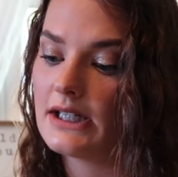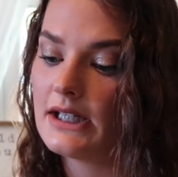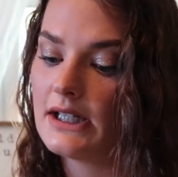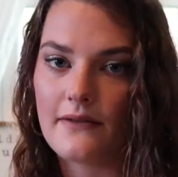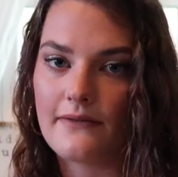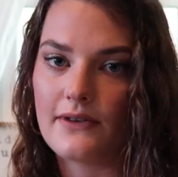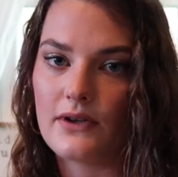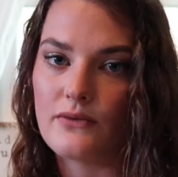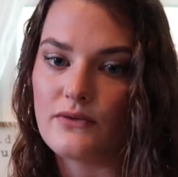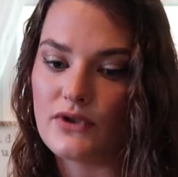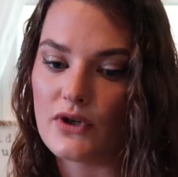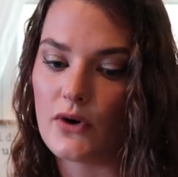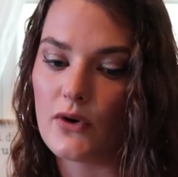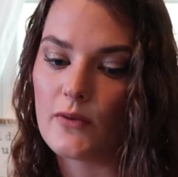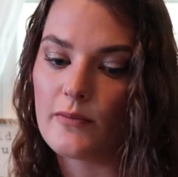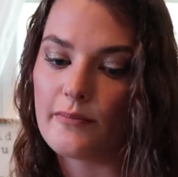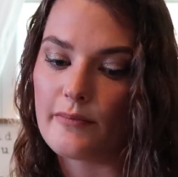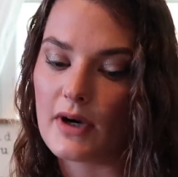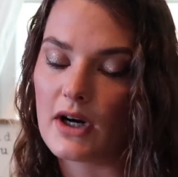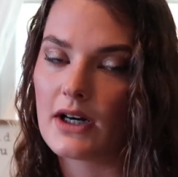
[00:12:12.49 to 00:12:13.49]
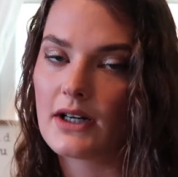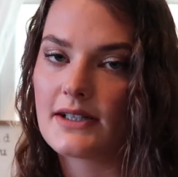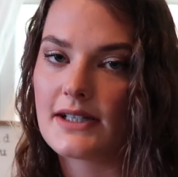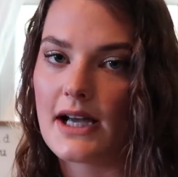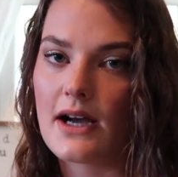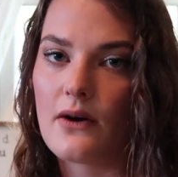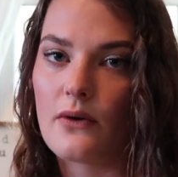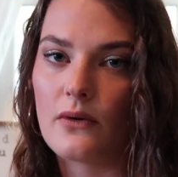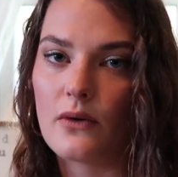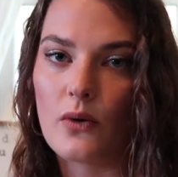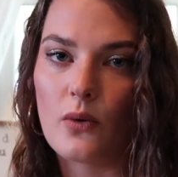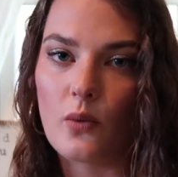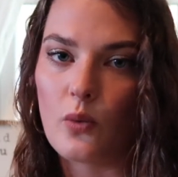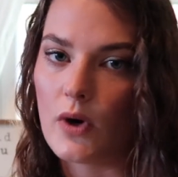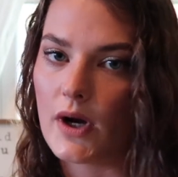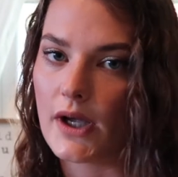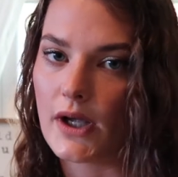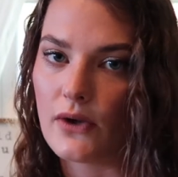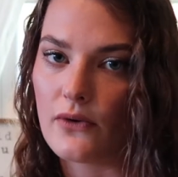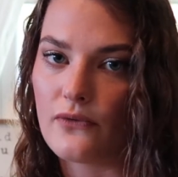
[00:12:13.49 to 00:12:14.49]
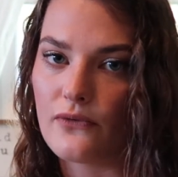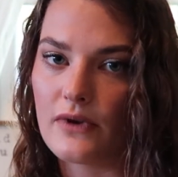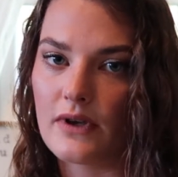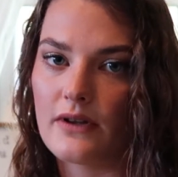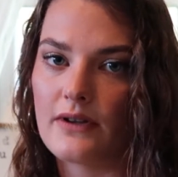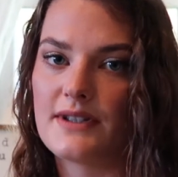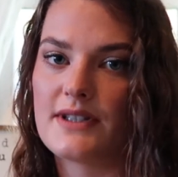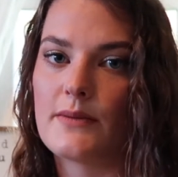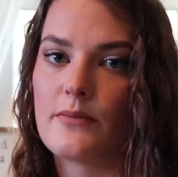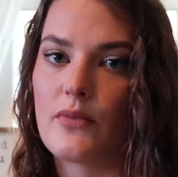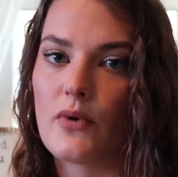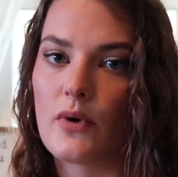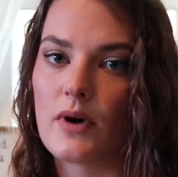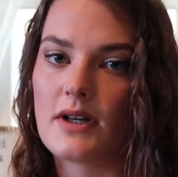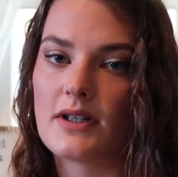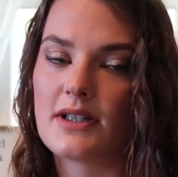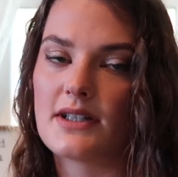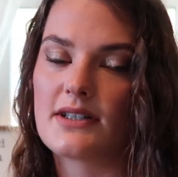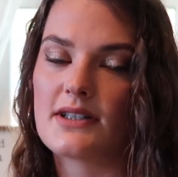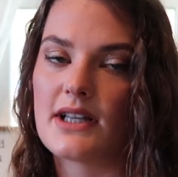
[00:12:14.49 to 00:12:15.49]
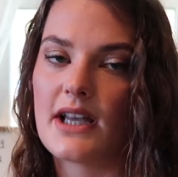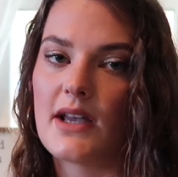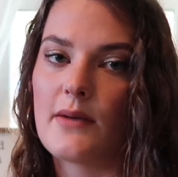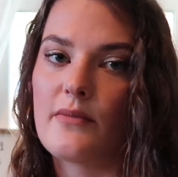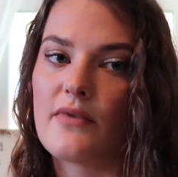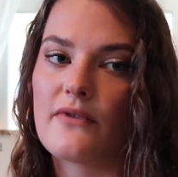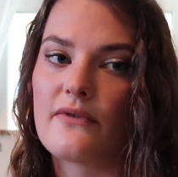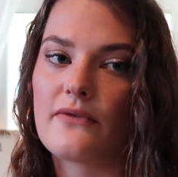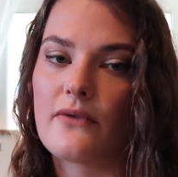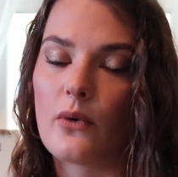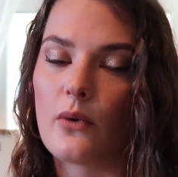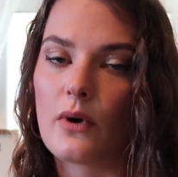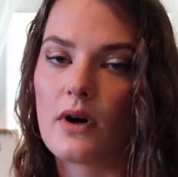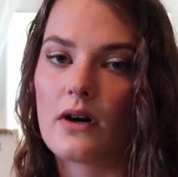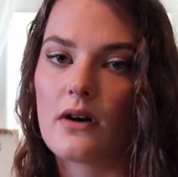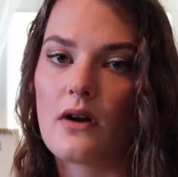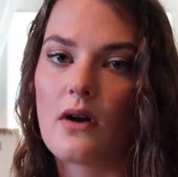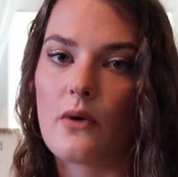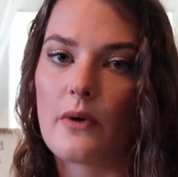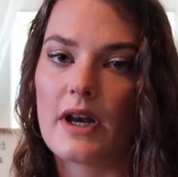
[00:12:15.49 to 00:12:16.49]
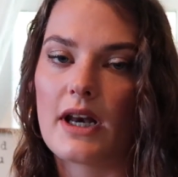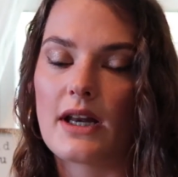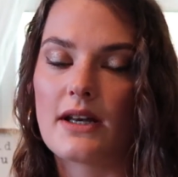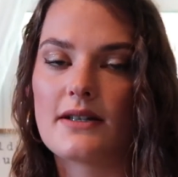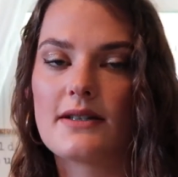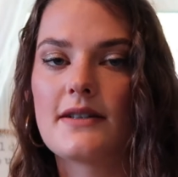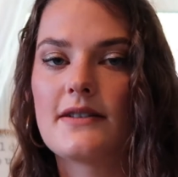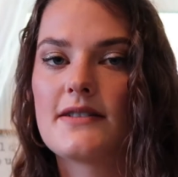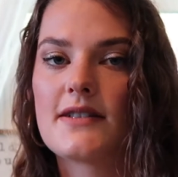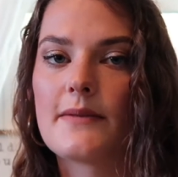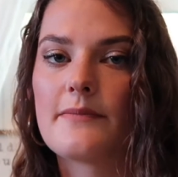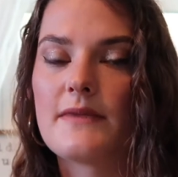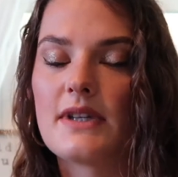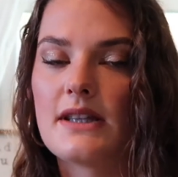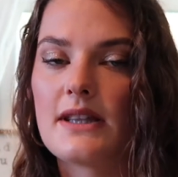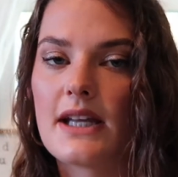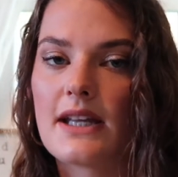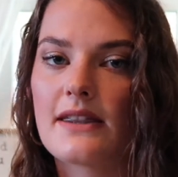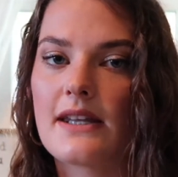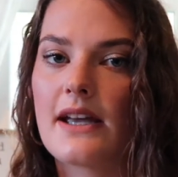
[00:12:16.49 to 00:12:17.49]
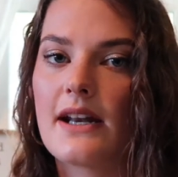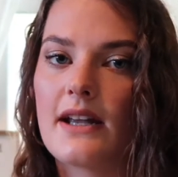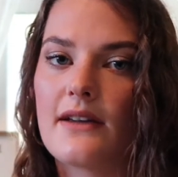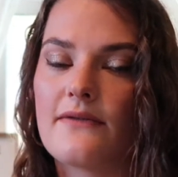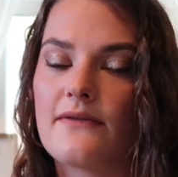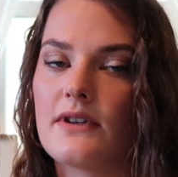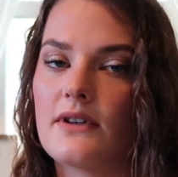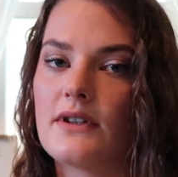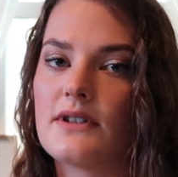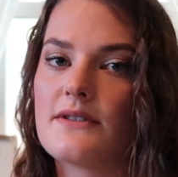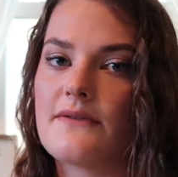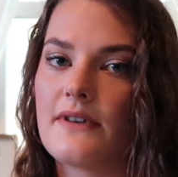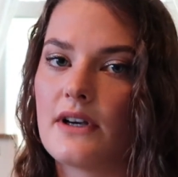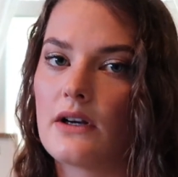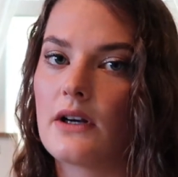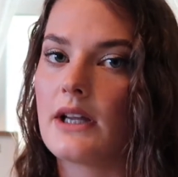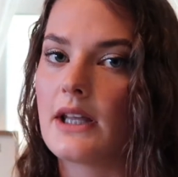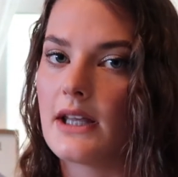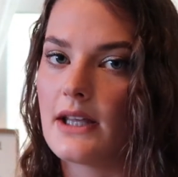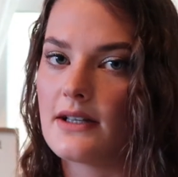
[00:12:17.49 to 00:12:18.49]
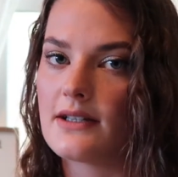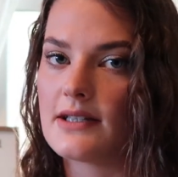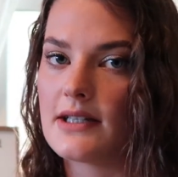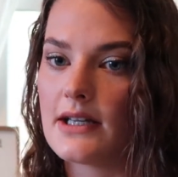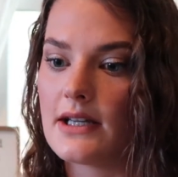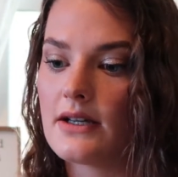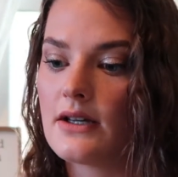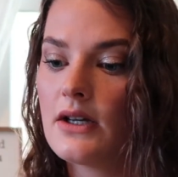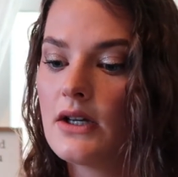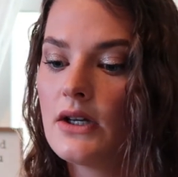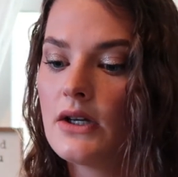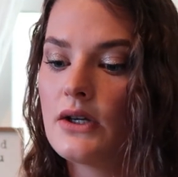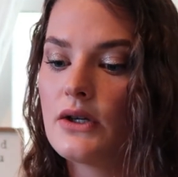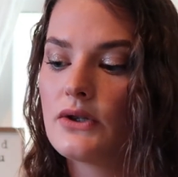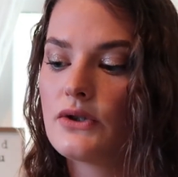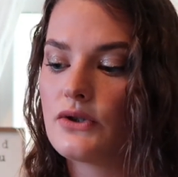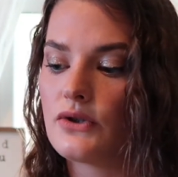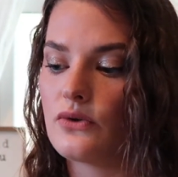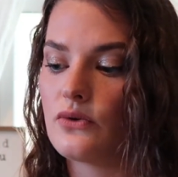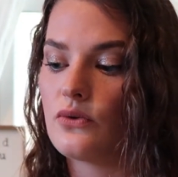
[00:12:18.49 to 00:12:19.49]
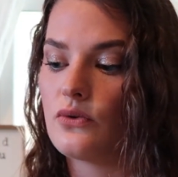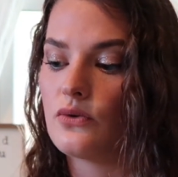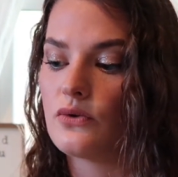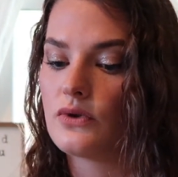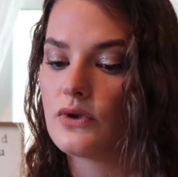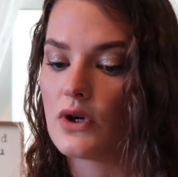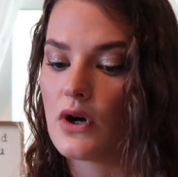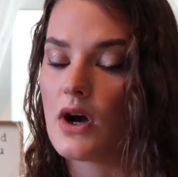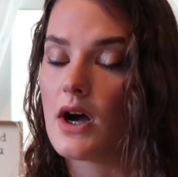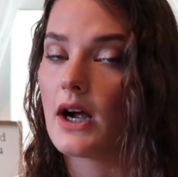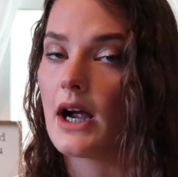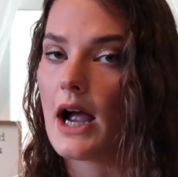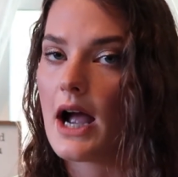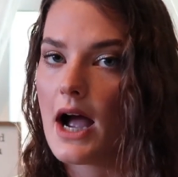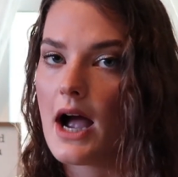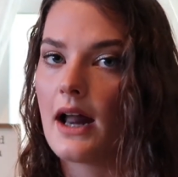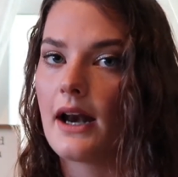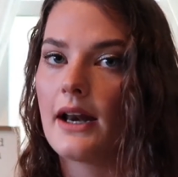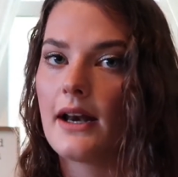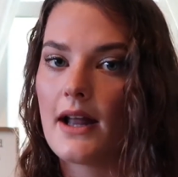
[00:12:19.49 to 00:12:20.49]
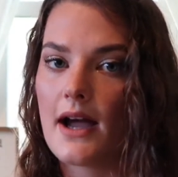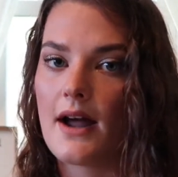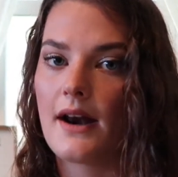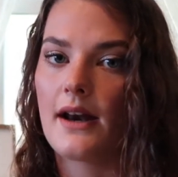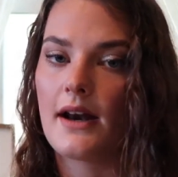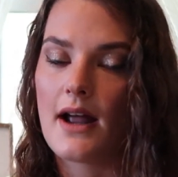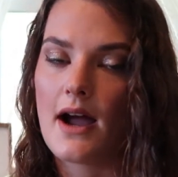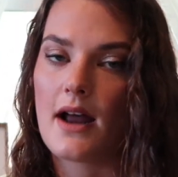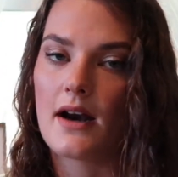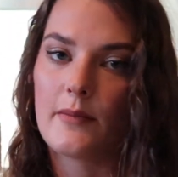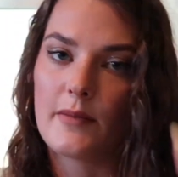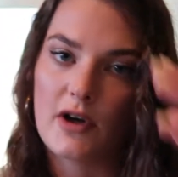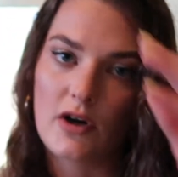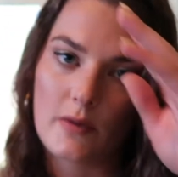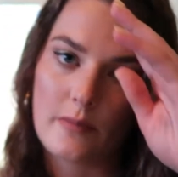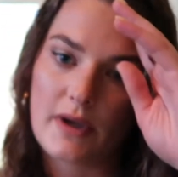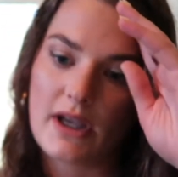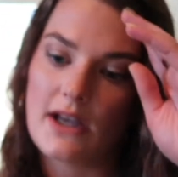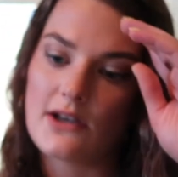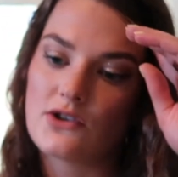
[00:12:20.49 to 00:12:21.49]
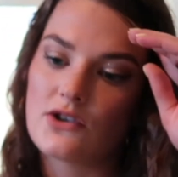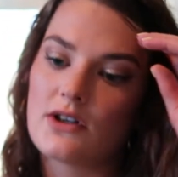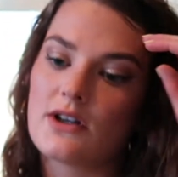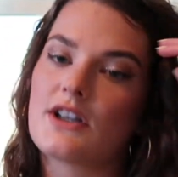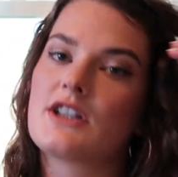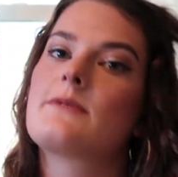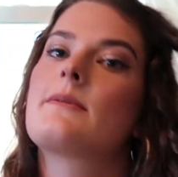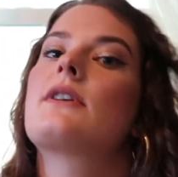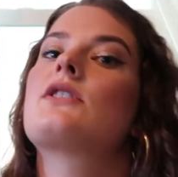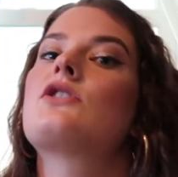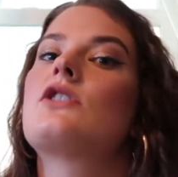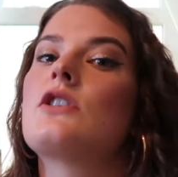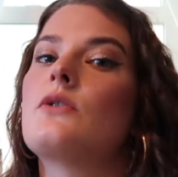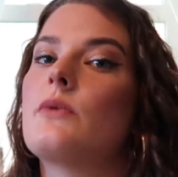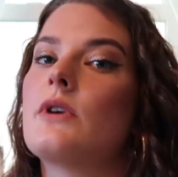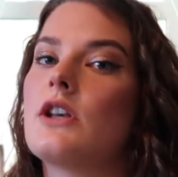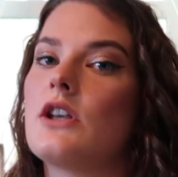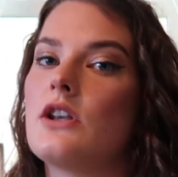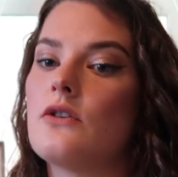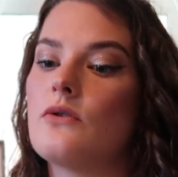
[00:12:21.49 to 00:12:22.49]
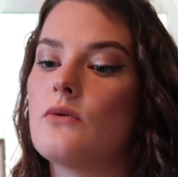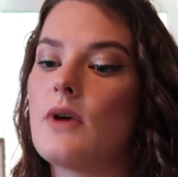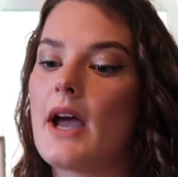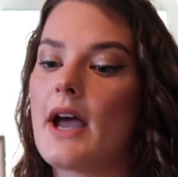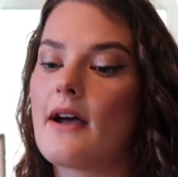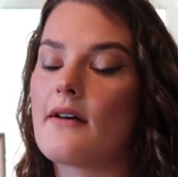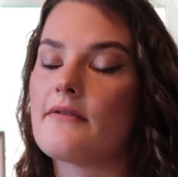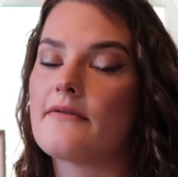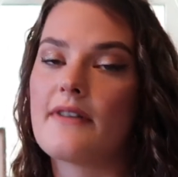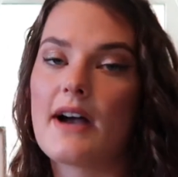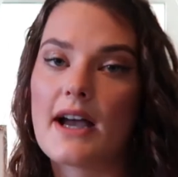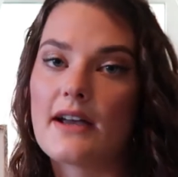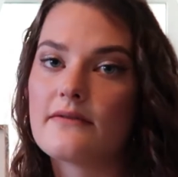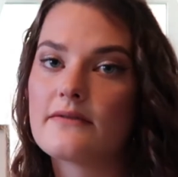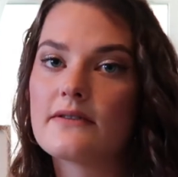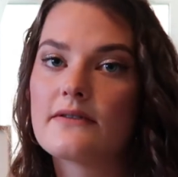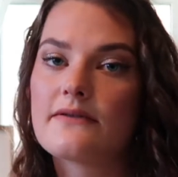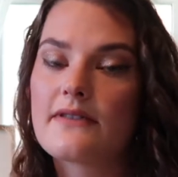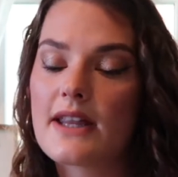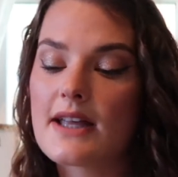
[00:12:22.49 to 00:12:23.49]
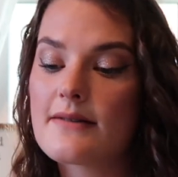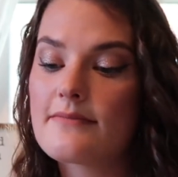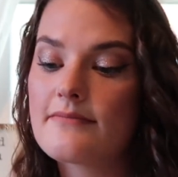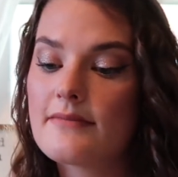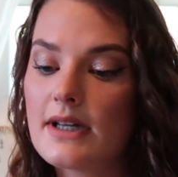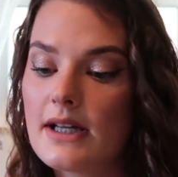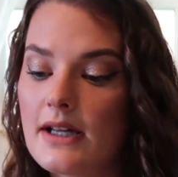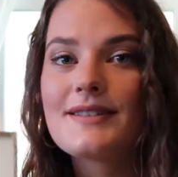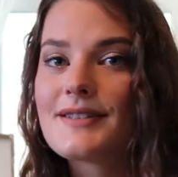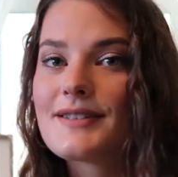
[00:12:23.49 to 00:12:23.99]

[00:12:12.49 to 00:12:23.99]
If you don't mark down what you feel is important to say before going into something like that, I feel it's very easy to talk on and on and on about a patient, especially when you have 5 of them.